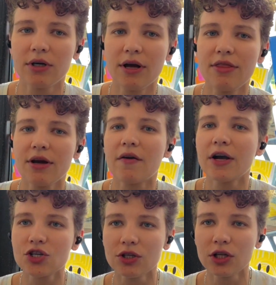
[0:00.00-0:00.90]
at the
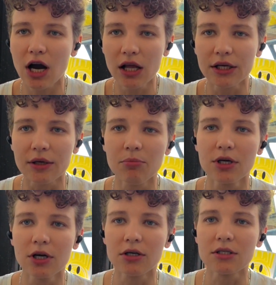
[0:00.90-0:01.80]
correctional colony,
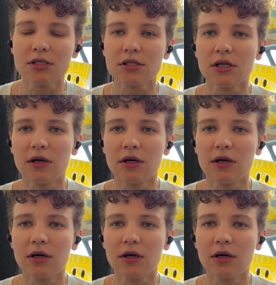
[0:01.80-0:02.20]
because